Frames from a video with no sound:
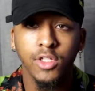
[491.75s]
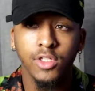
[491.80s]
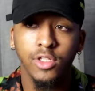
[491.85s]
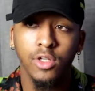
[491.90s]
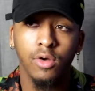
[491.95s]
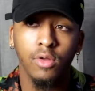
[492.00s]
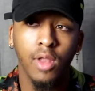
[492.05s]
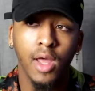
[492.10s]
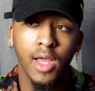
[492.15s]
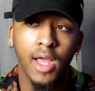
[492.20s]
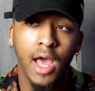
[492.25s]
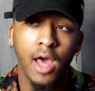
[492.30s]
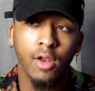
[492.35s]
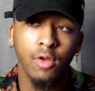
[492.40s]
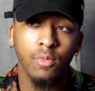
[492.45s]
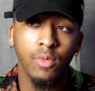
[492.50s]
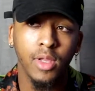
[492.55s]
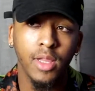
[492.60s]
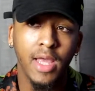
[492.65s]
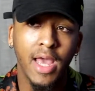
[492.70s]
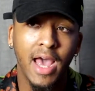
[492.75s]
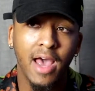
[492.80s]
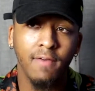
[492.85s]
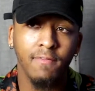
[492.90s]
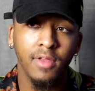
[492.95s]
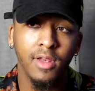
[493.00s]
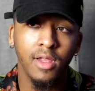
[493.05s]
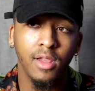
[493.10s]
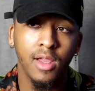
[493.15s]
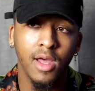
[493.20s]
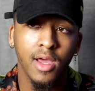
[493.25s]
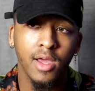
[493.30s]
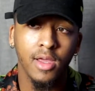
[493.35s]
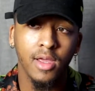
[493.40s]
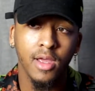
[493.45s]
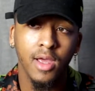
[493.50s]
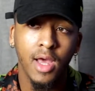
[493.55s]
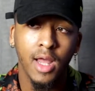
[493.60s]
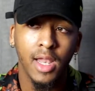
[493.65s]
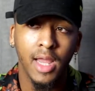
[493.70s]
So like, I don't really have any
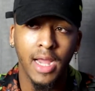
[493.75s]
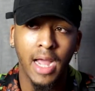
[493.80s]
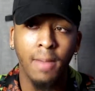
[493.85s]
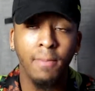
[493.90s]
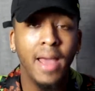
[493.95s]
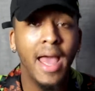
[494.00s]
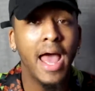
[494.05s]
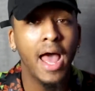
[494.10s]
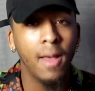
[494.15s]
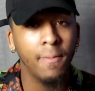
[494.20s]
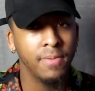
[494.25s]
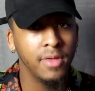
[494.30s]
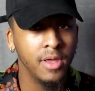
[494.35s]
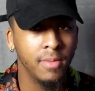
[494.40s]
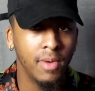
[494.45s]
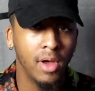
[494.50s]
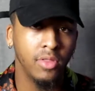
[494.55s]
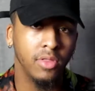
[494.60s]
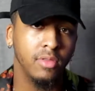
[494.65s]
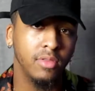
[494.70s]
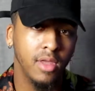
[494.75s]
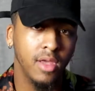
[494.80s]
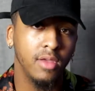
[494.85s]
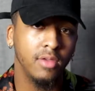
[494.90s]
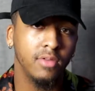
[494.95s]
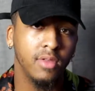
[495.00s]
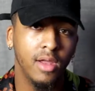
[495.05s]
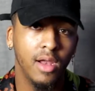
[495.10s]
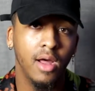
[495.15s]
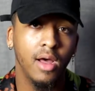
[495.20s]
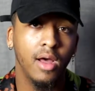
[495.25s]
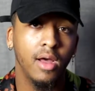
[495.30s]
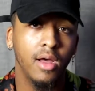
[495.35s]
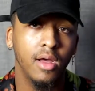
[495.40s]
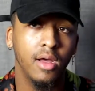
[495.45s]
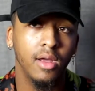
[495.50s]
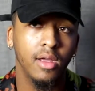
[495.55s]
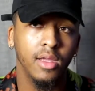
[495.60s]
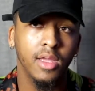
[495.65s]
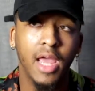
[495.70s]
like I'm happy about the things that
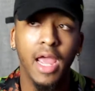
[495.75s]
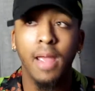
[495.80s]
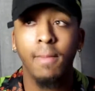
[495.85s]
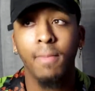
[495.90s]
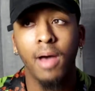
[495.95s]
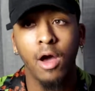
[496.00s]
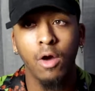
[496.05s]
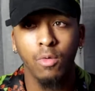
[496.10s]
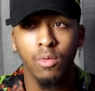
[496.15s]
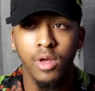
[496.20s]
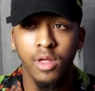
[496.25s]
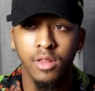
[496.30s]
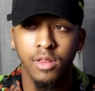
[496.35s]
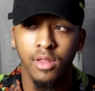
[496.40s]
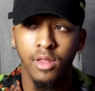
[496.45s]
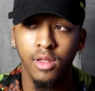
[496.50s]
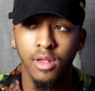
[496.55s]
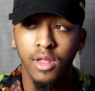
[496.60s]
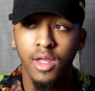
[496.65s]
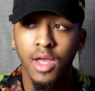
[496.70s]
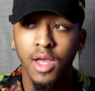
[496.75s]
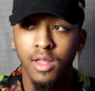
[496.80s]
I came out with and